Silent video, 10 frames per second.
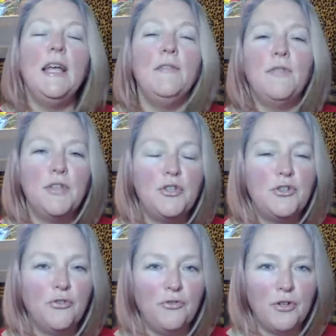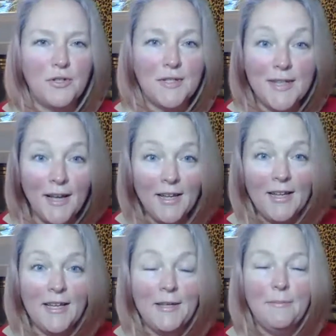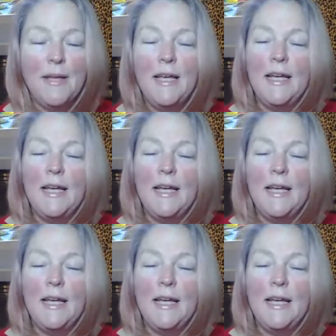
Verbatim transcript: if this is your first time.